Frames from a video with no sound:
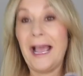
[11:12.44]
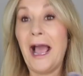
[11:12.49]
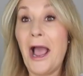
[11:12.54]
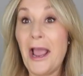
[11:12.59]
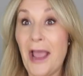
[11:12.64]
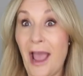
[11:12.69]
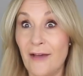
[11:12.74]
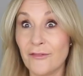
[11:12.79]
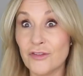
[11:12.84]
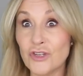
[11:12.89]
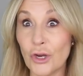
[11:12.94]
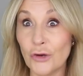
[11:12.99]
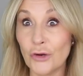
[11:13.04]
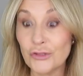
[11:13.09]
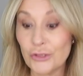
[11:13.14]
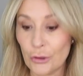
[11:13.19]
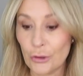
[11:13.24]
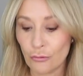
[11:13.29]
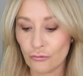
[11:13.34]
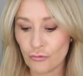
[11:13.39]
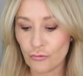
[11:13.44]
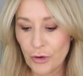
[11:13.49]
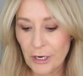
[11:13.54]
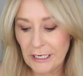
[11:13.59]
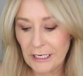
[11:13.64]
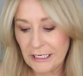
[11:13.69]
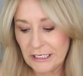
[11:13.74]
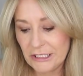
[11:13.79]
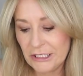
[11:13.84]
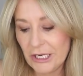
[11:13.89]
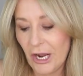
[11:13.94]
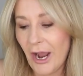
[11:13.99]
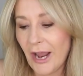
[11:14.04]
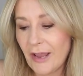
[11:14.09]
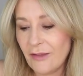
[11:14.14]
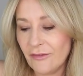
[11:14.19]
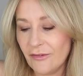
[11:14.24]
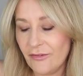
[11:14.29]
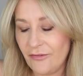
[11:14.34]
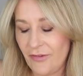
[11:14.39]
I have chosen a really
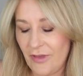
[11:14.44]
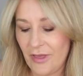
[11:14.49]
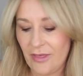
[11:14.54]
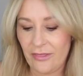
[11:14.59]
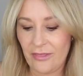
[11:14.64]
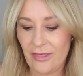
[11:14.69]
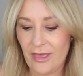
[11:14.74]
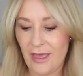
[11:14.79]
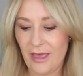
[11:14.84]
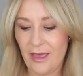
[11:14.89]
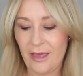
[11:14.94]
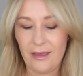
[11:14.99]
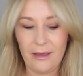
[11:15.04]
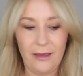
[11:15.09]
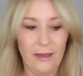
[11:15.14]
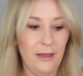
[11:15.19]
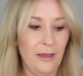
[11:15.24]
tight fit there.